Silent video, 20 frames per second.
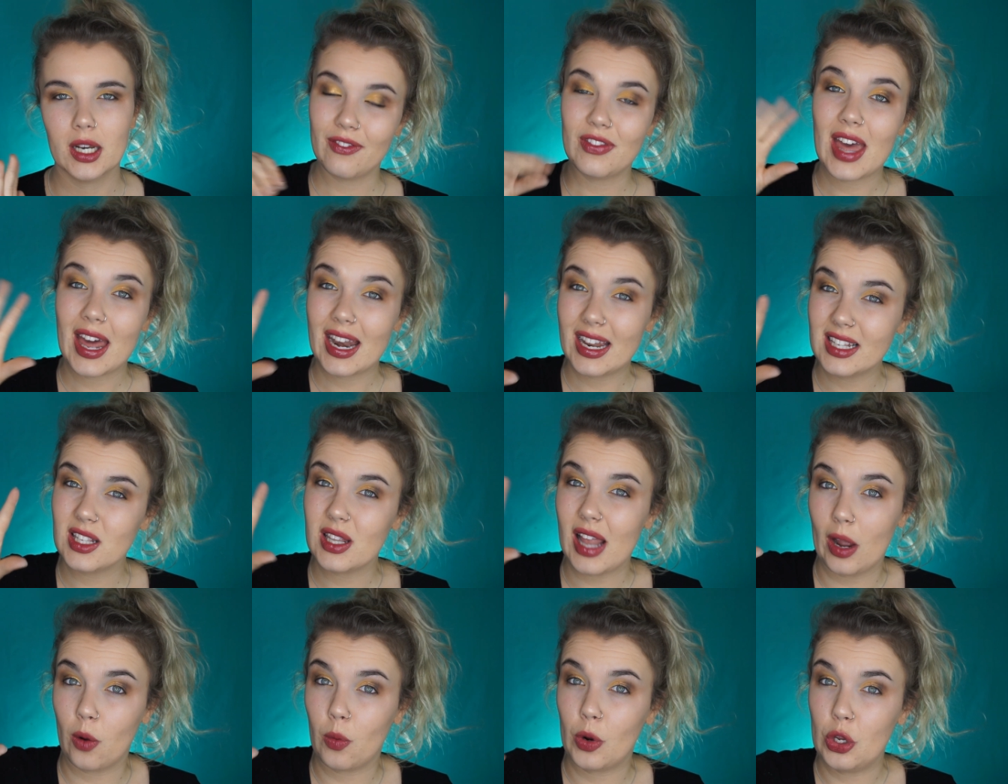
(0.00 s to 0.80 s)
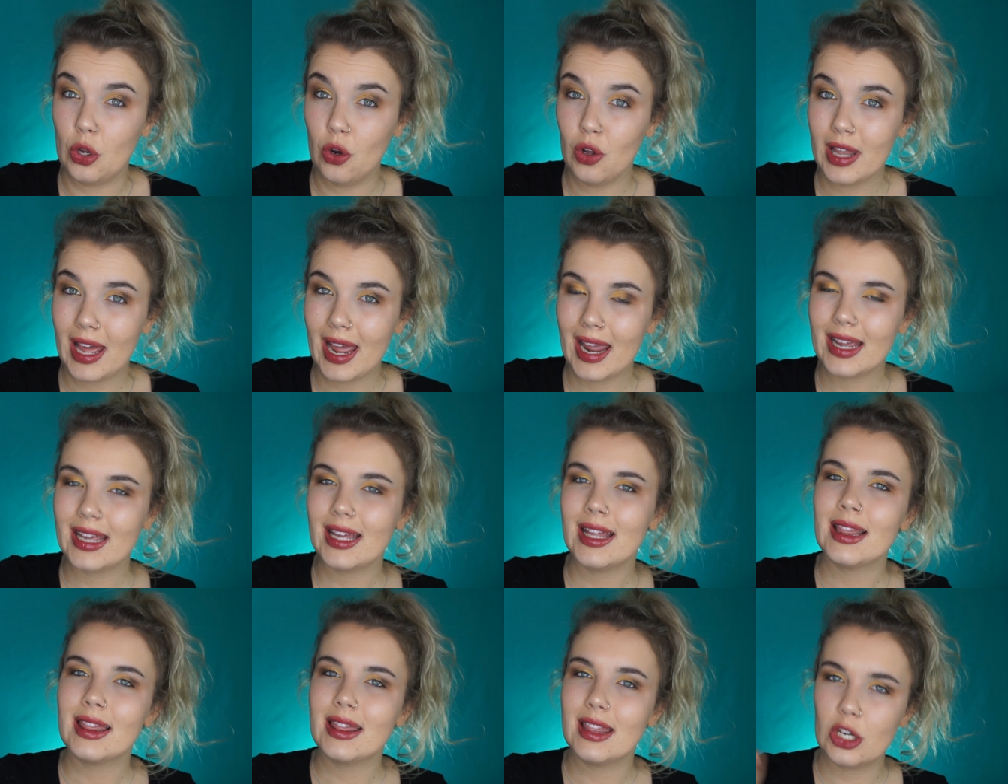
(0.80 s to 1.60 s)
If that is like what you're
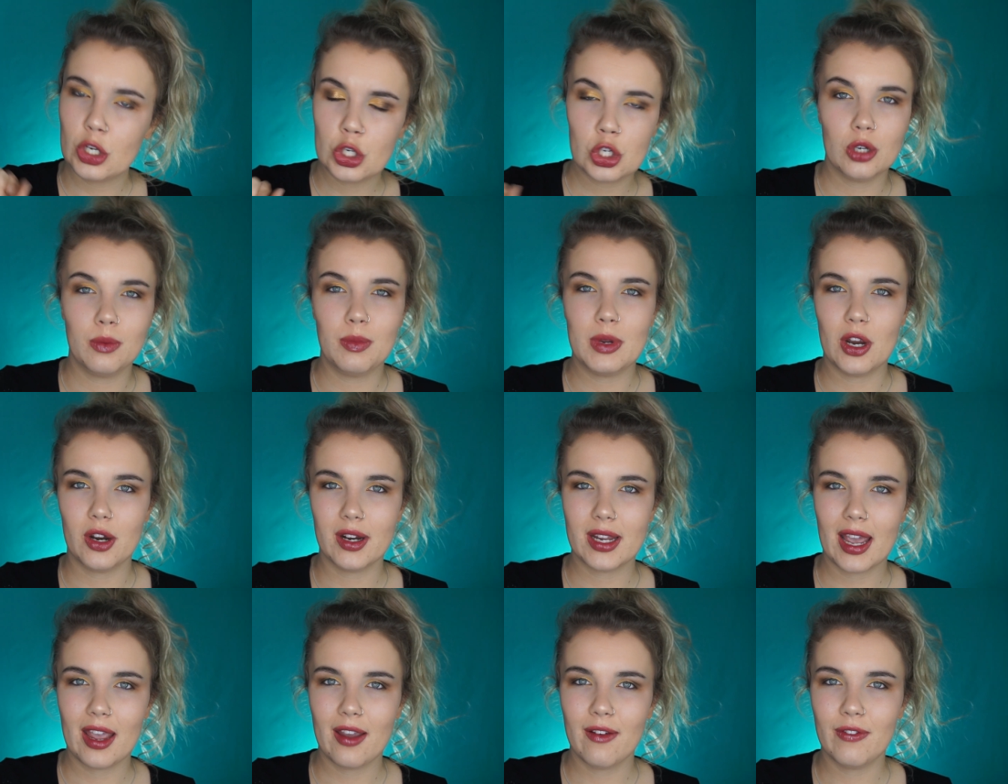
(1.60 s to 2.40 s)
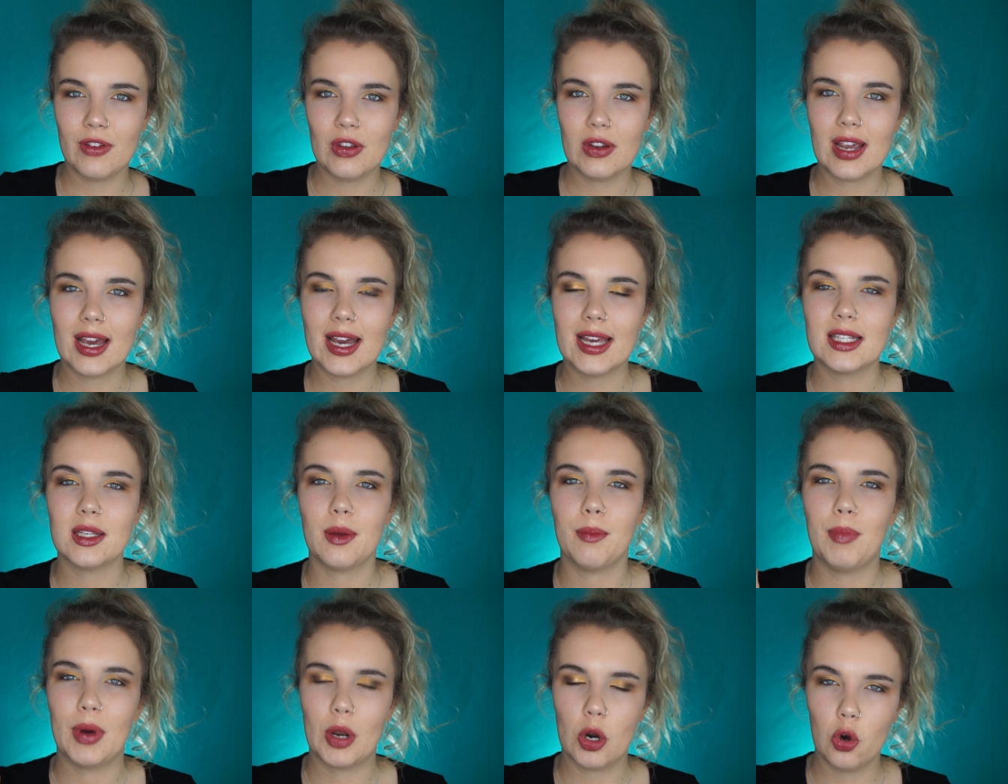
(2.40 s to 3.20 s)
like, this should be okay for you guys,
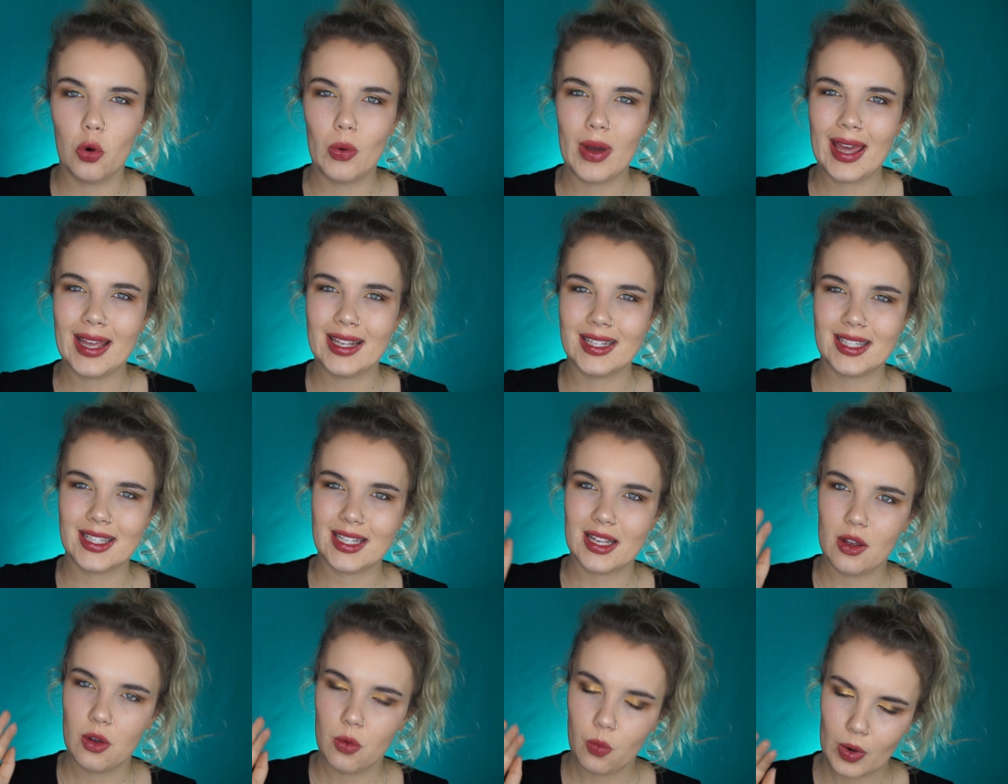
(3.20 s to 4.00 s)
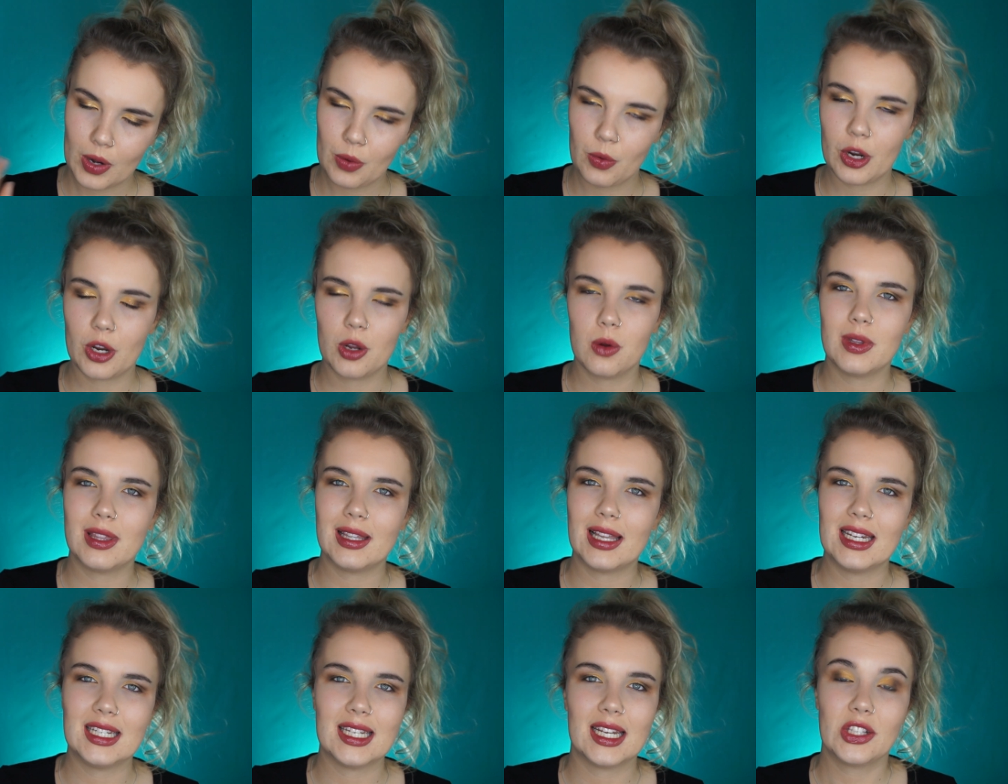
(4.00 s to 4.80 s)
but always, when working with
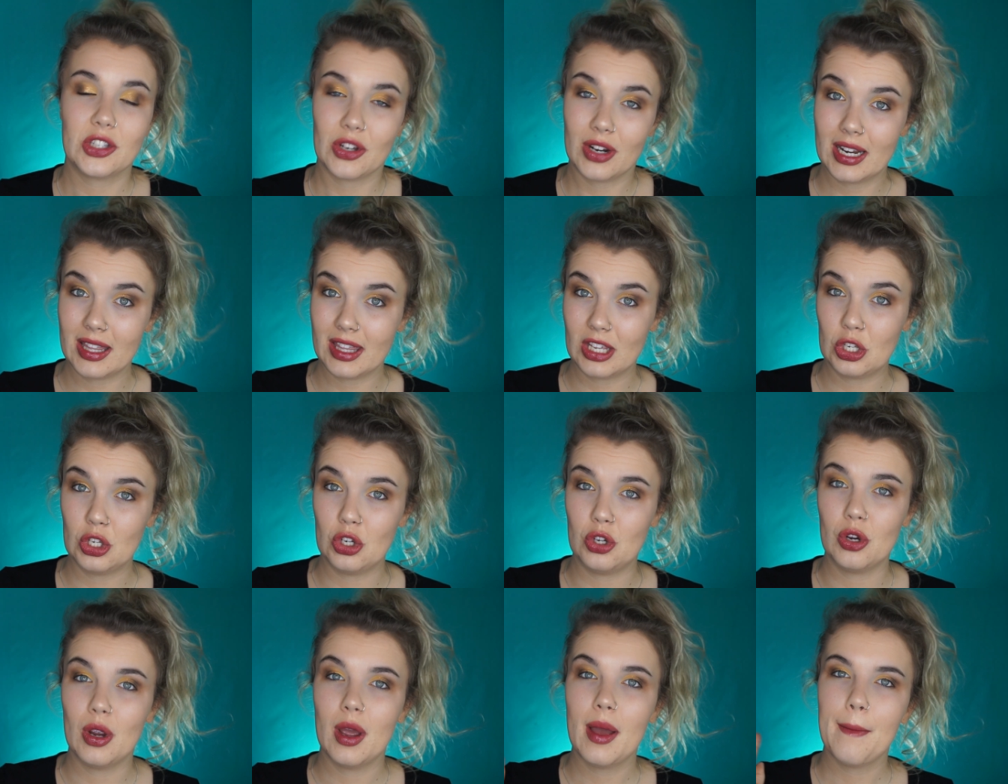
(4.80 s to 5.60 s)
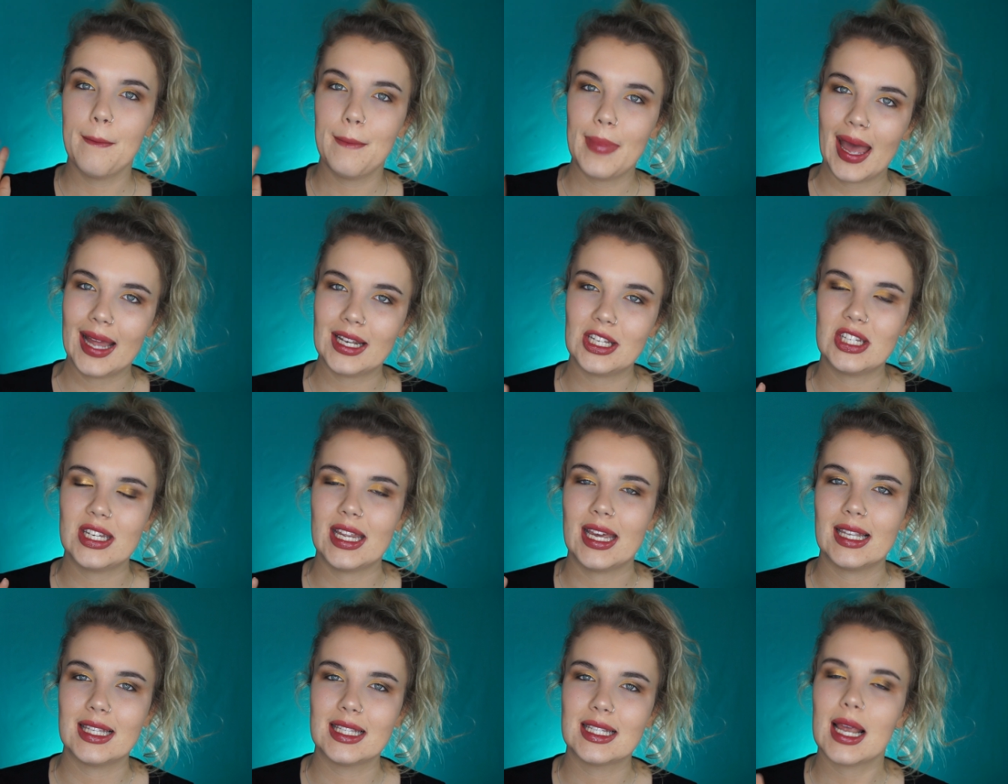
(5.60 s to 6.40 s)
latex or anything new, patch
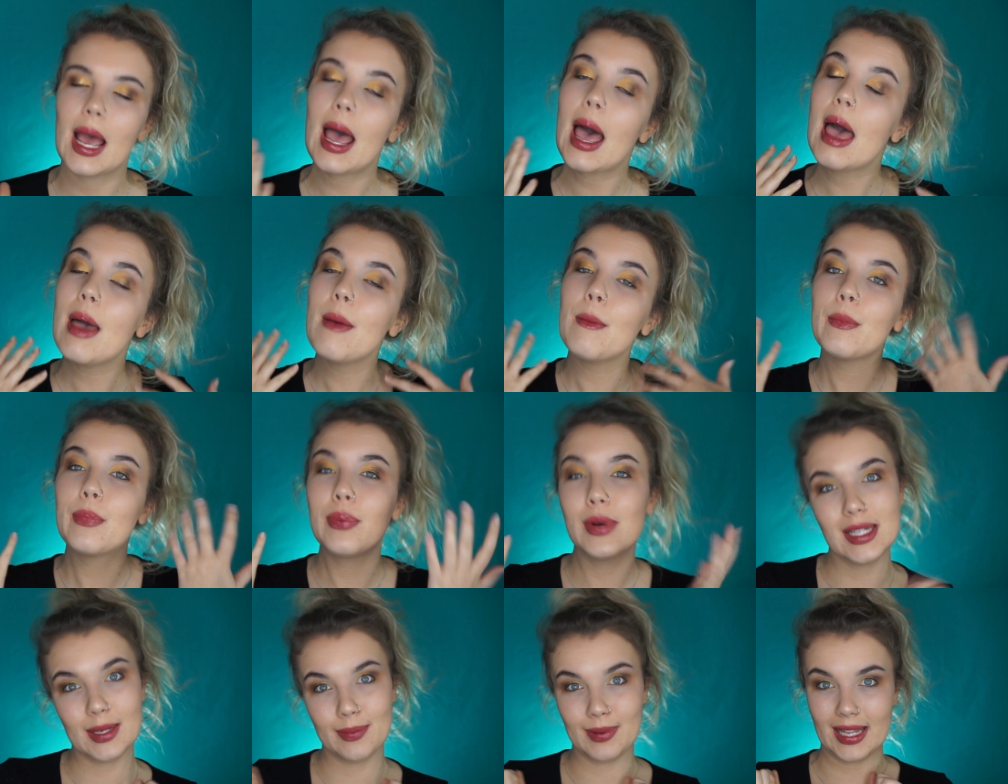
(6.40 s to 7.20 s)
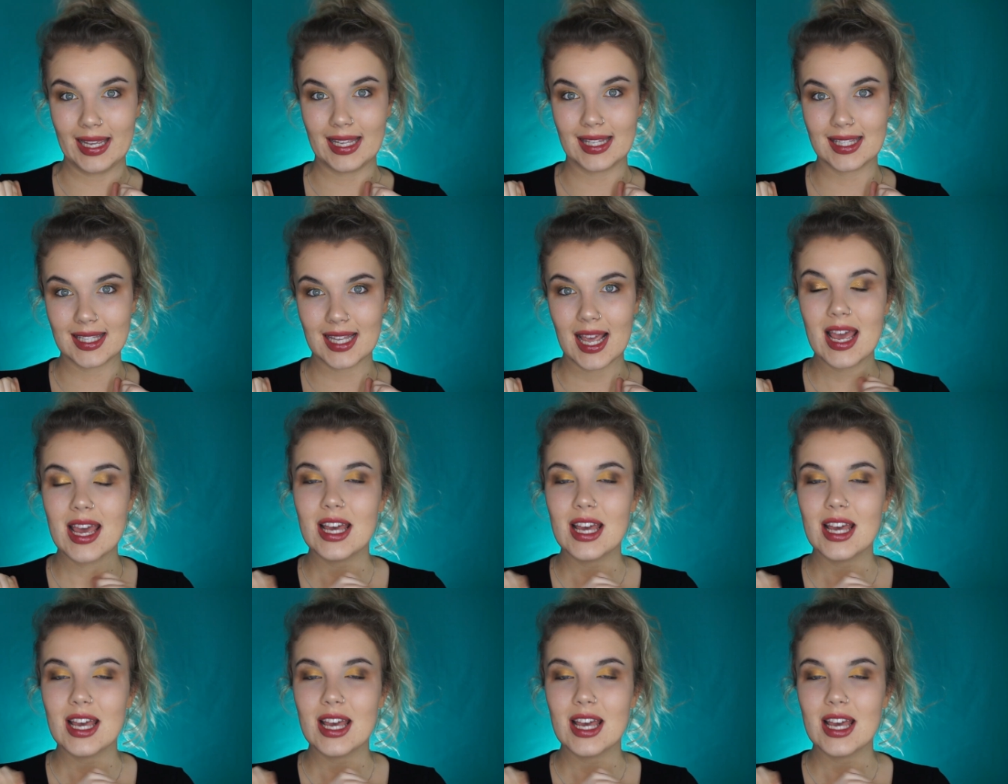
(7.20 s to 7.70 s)
test, pretty please.